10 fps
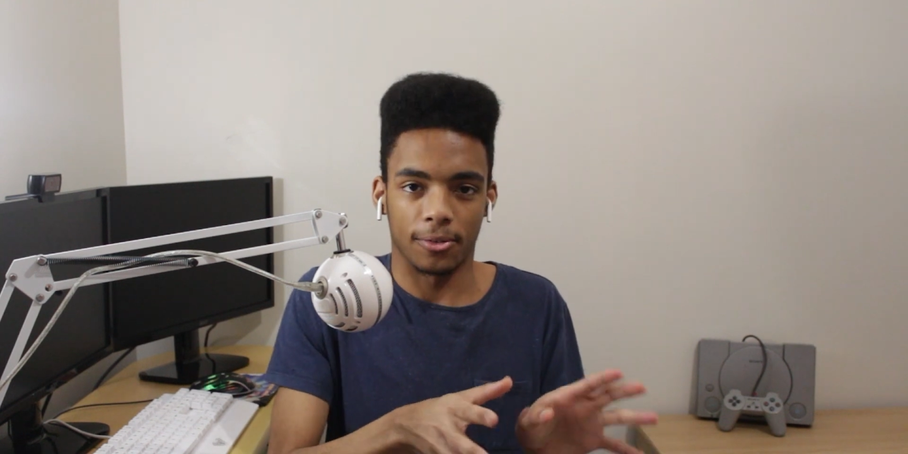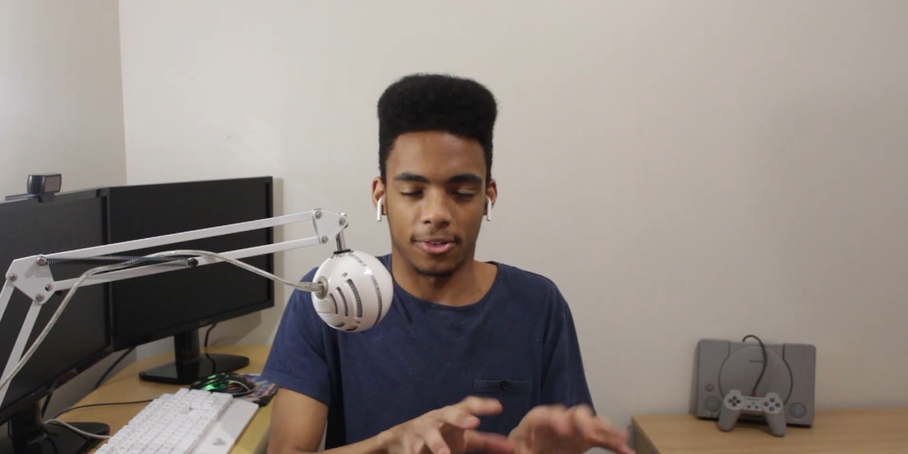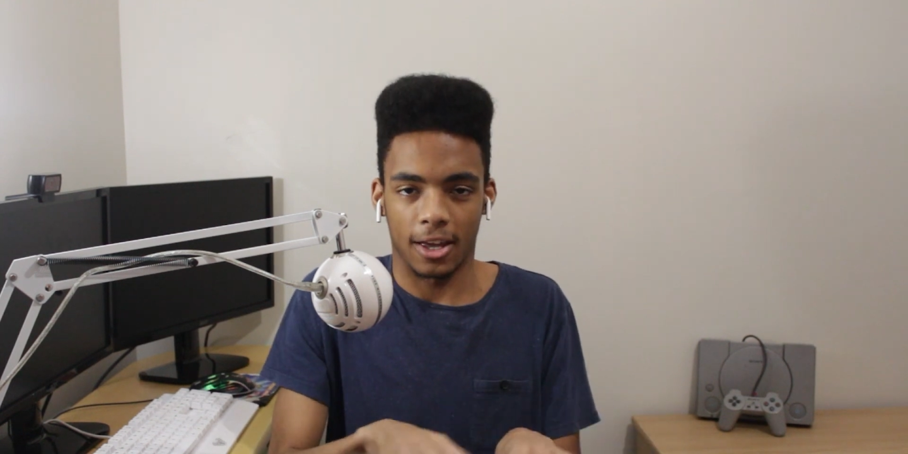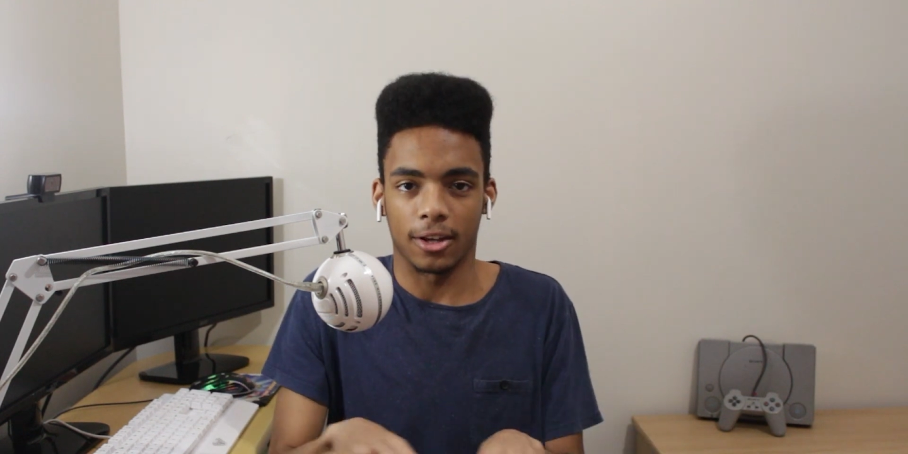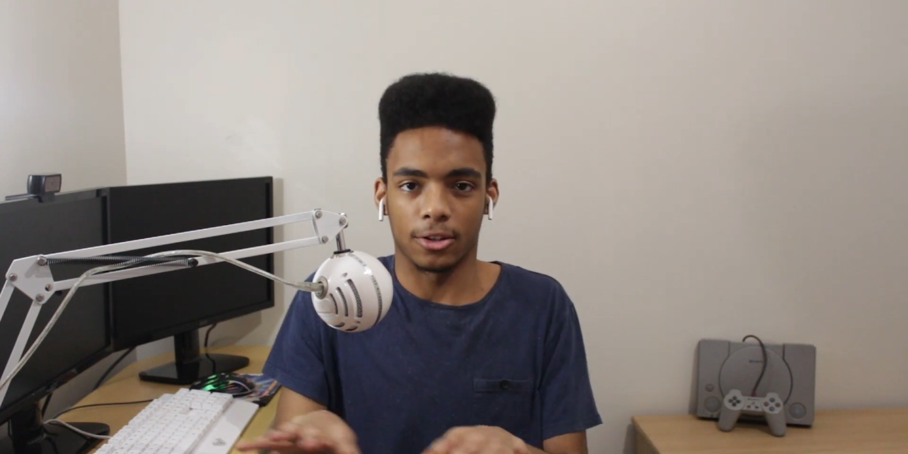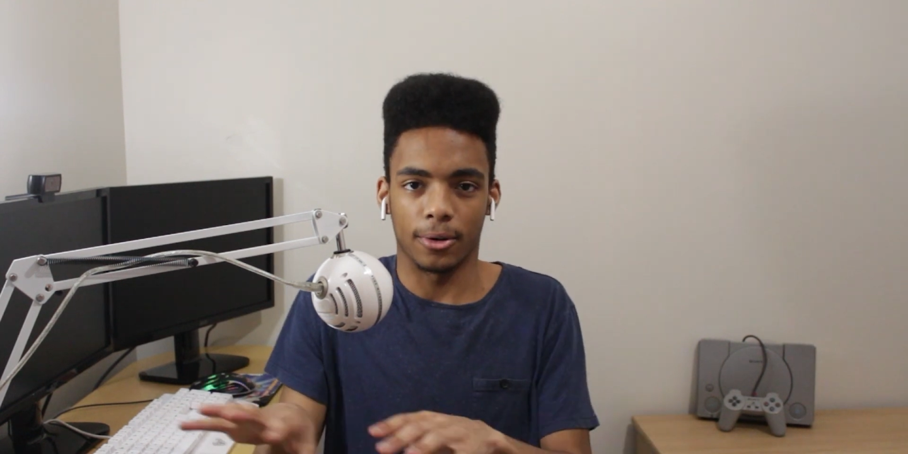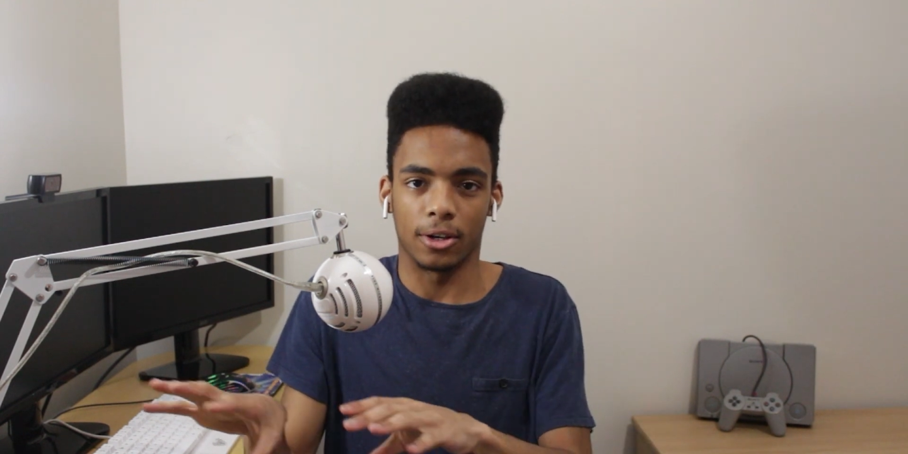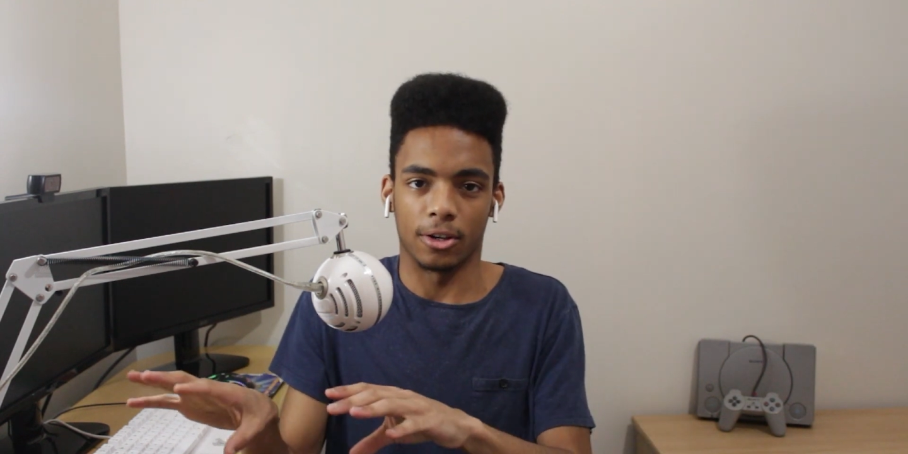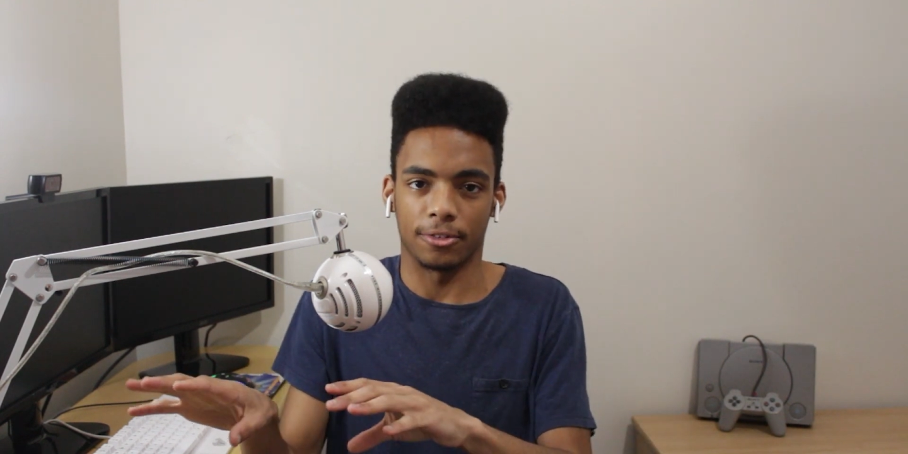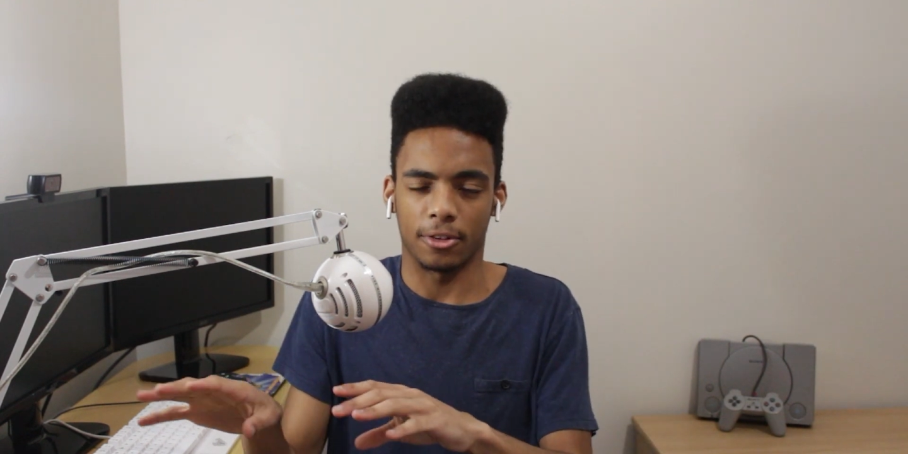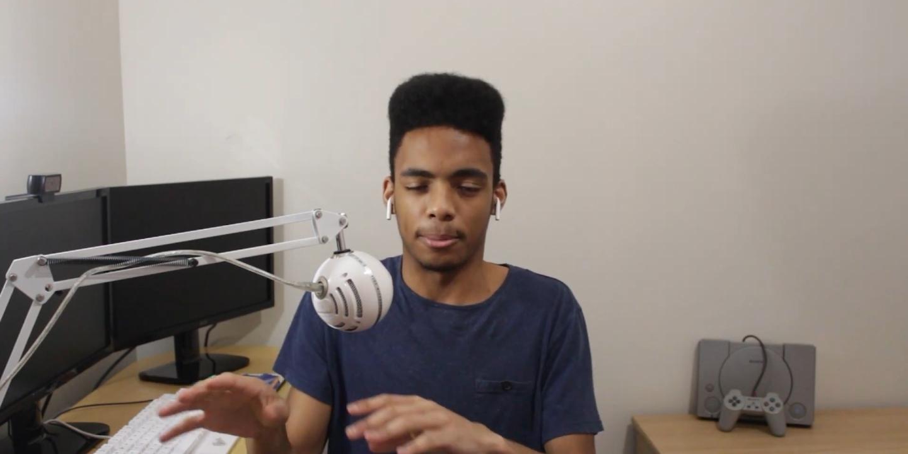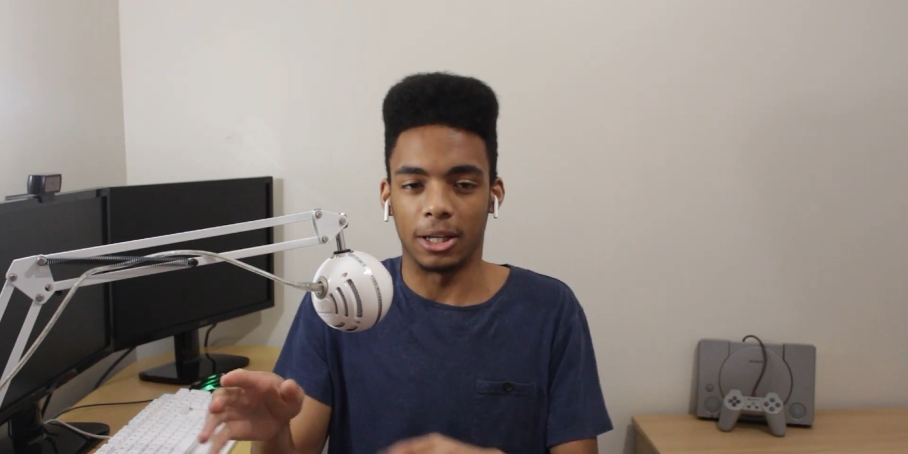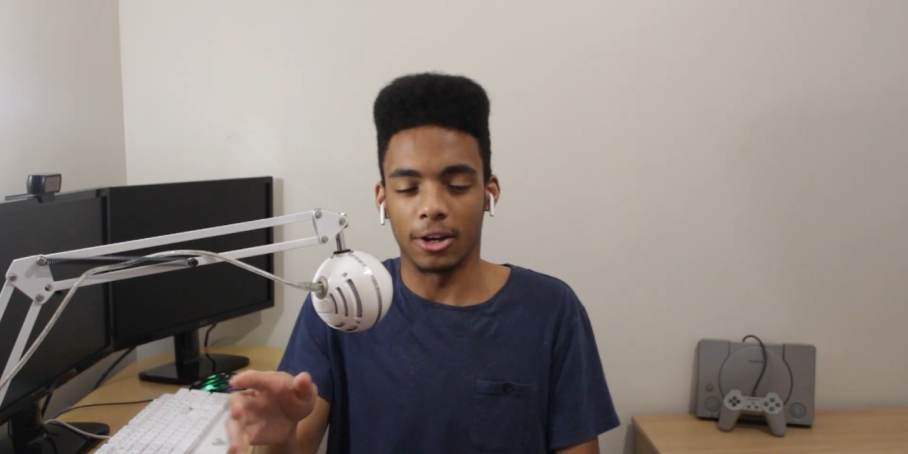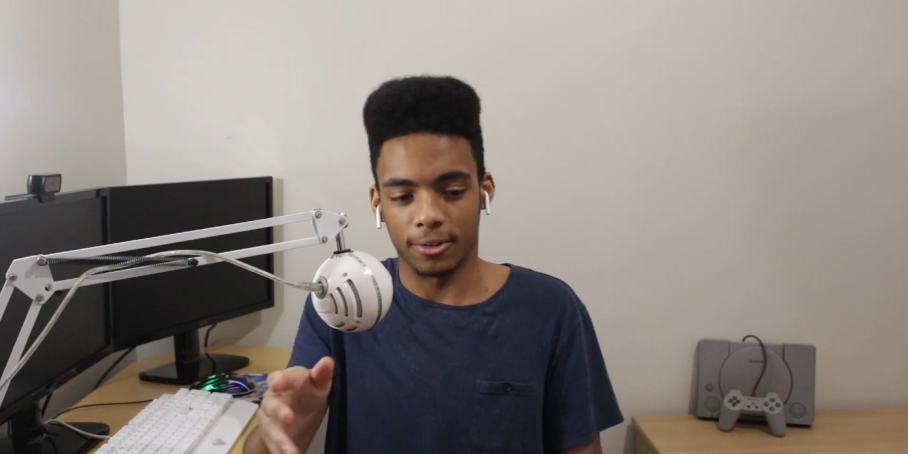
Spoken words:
have started growing off. I mean,